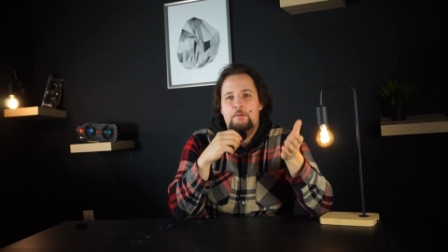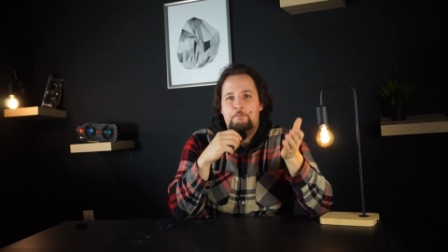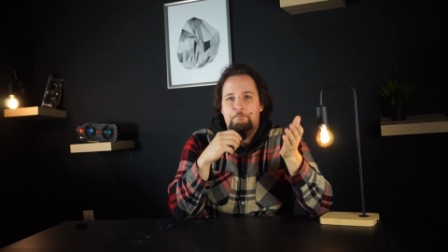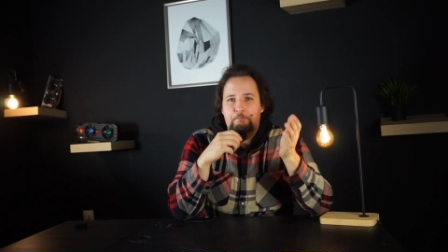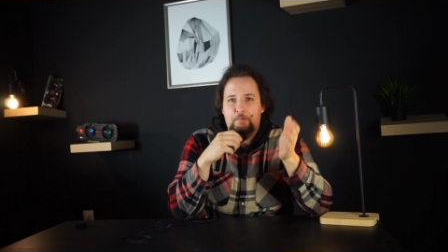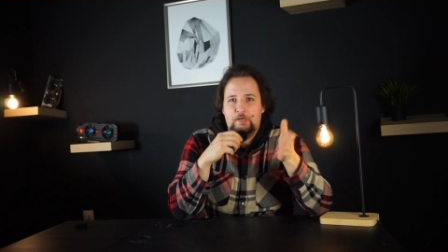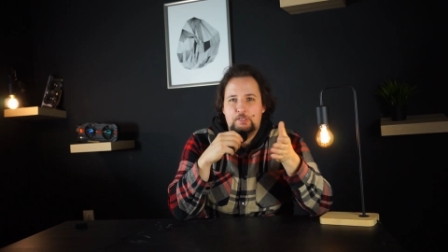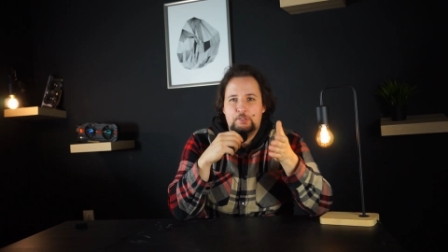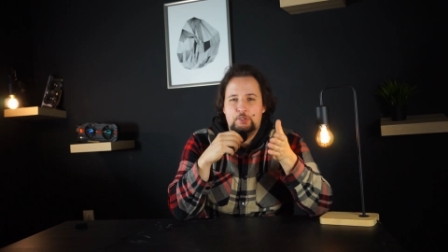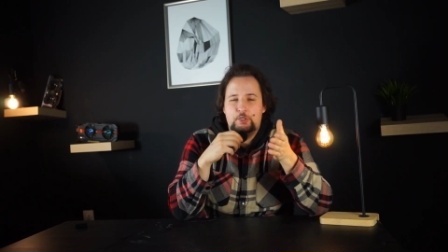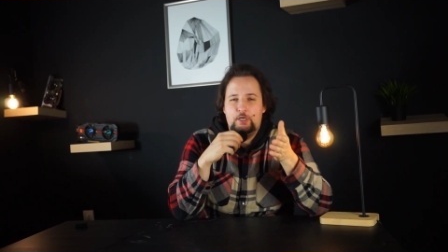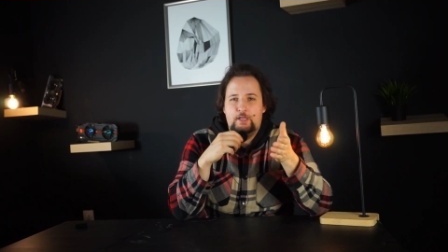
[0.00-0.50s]

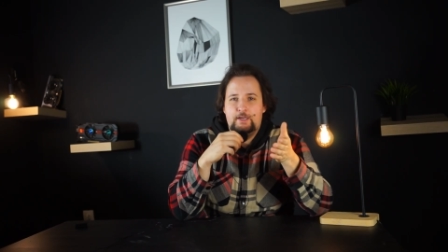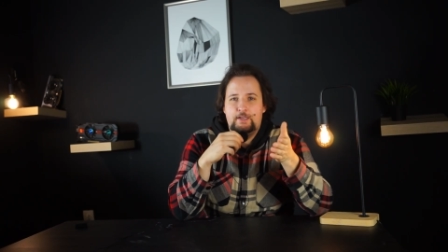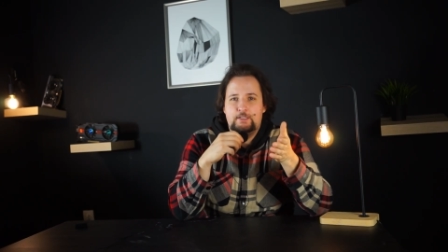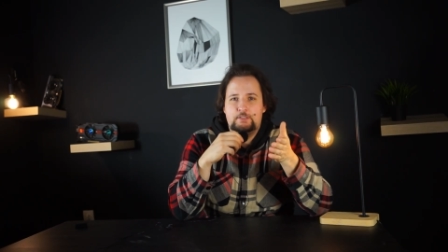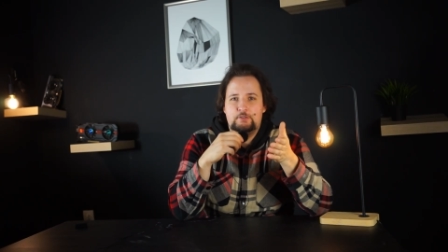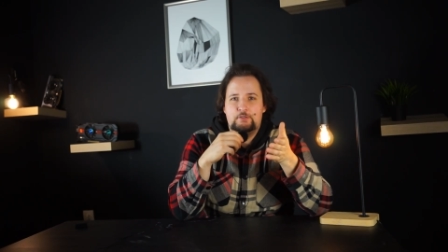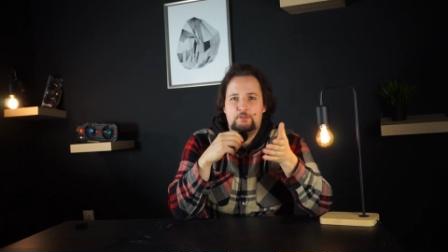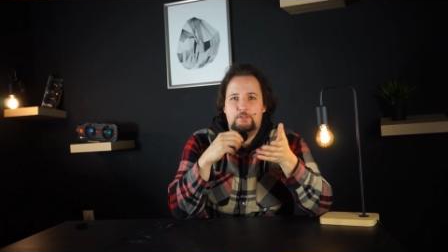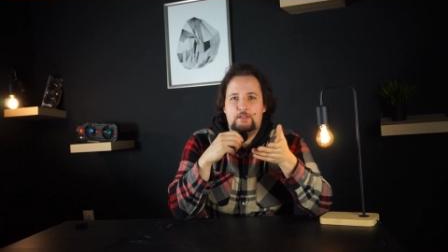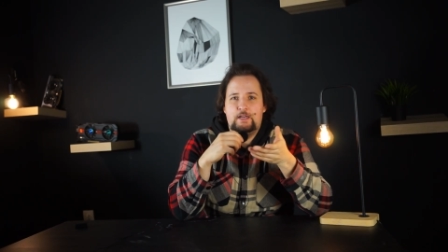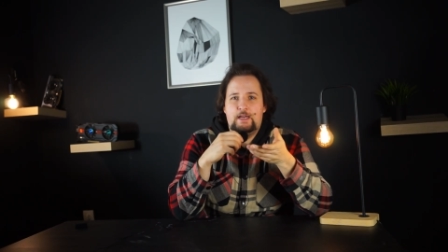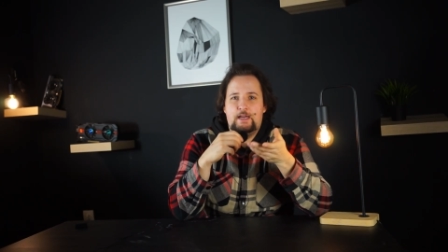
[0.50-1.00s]
much
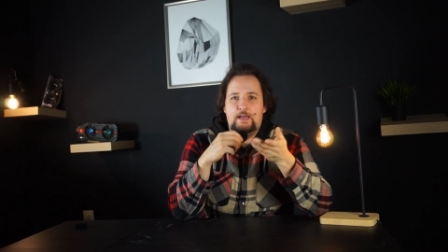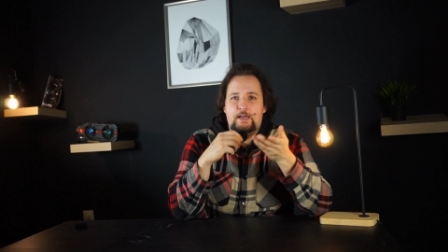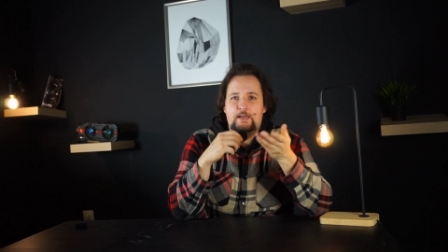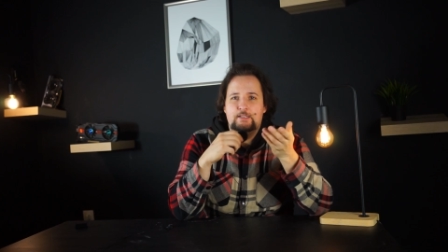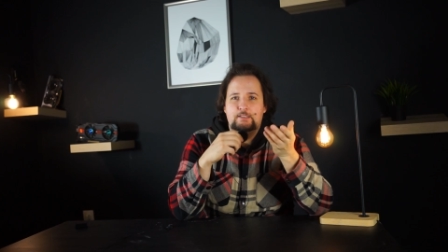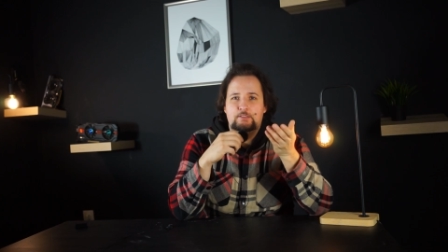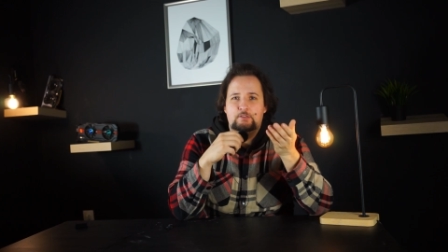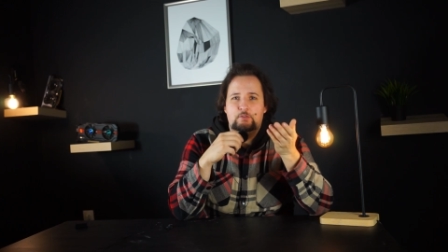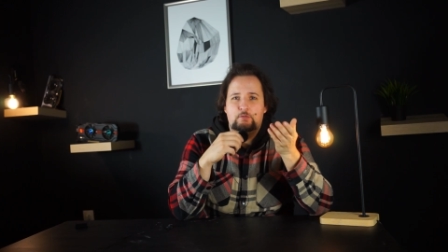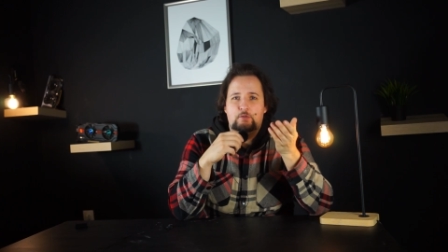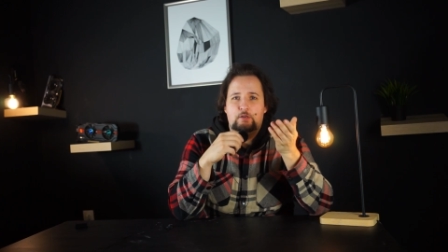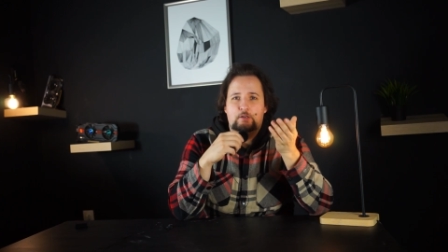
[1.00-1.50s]
later
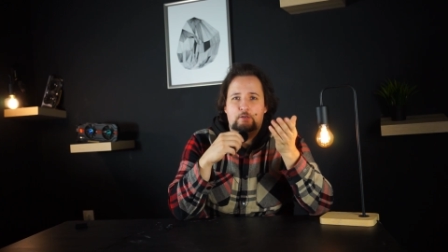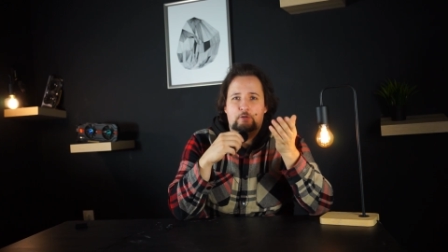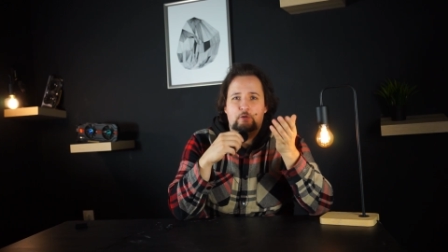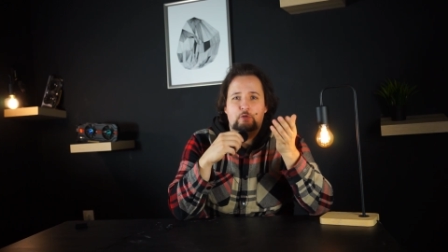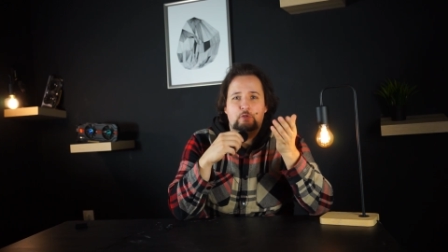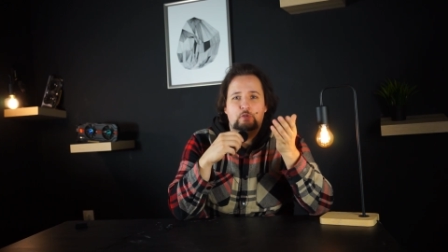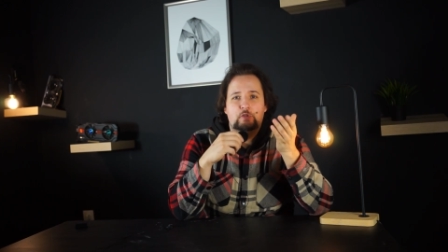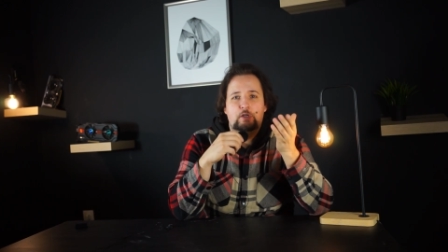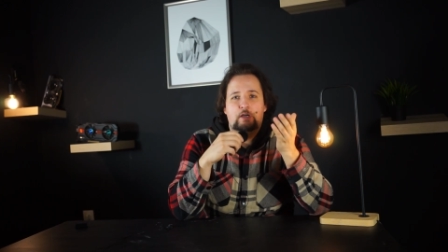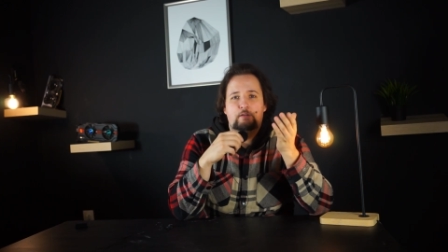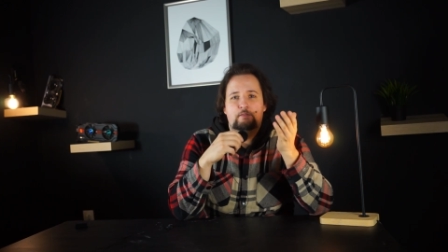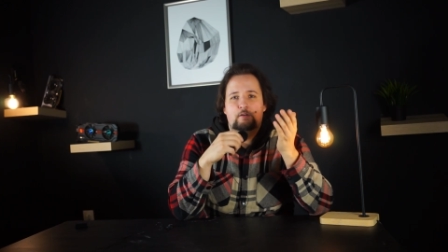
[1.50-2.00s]
and you are going
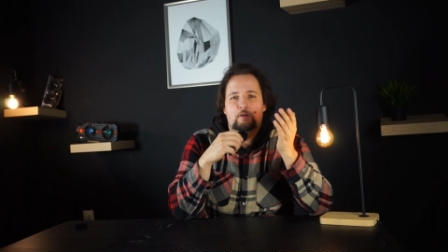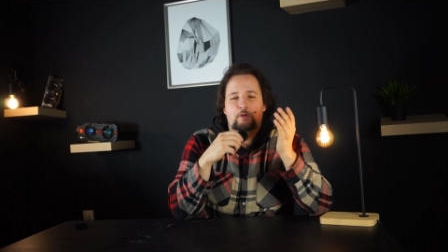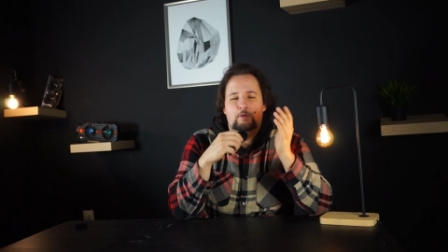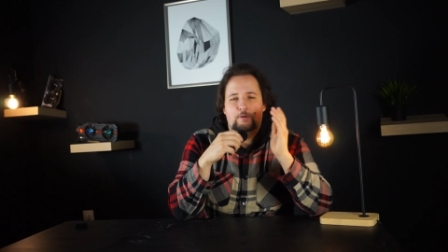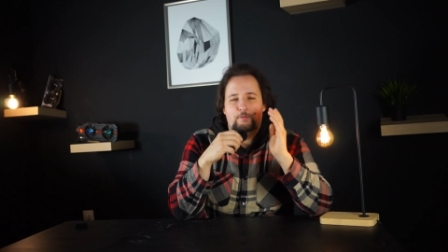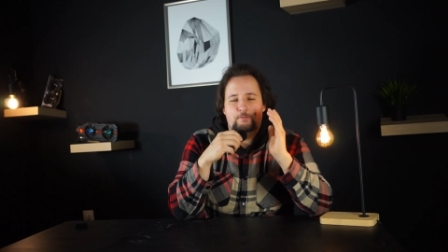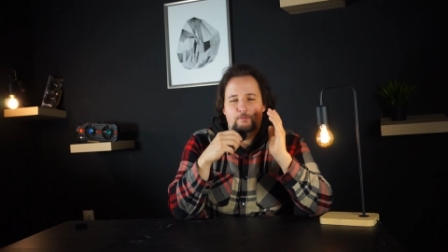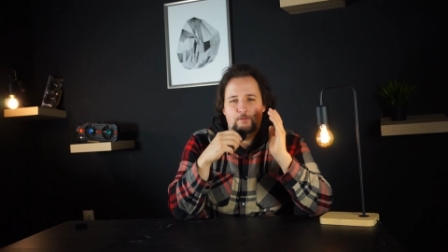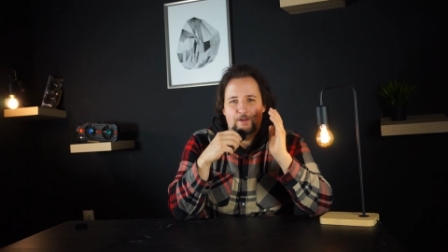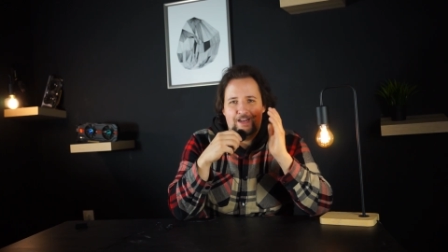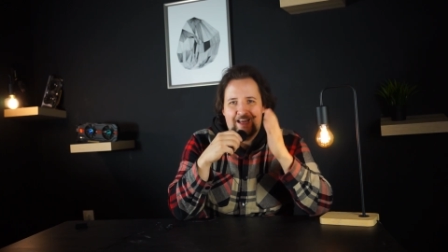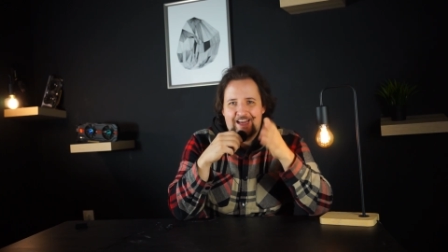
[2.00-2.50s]
to have a lot
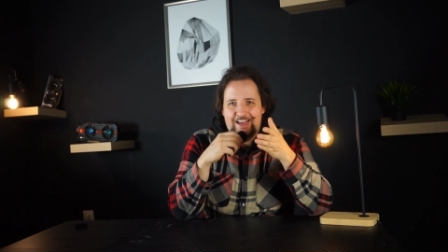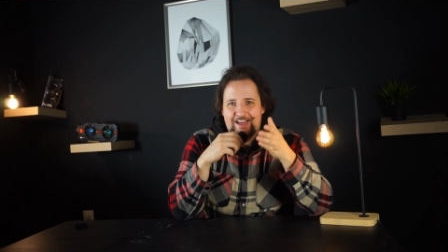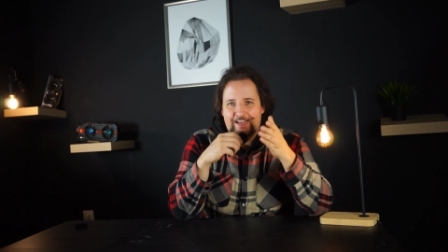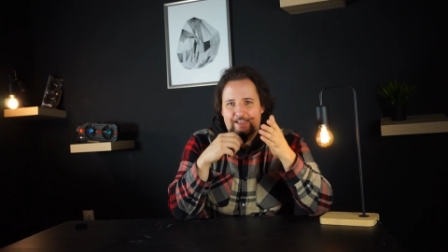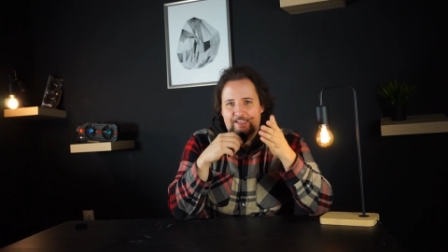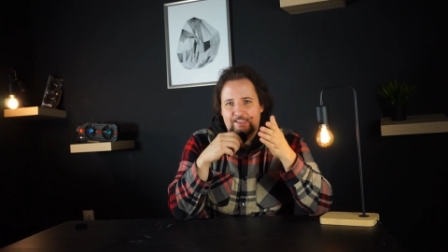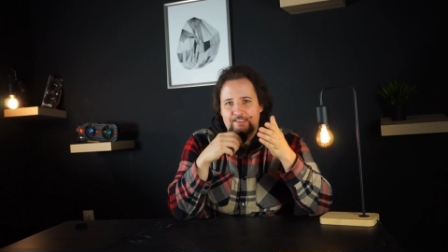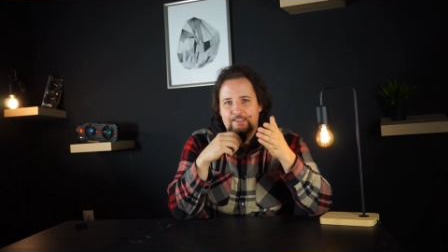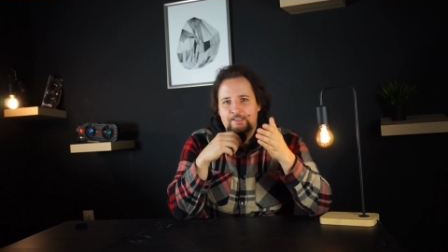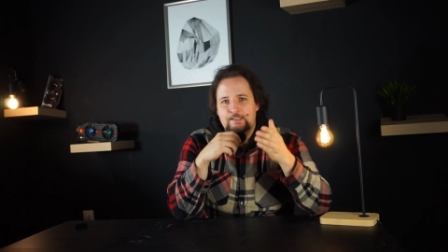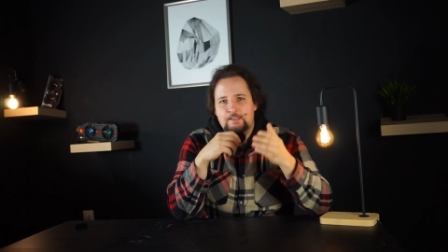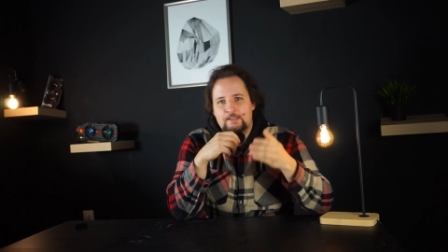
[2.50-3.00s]
of lag.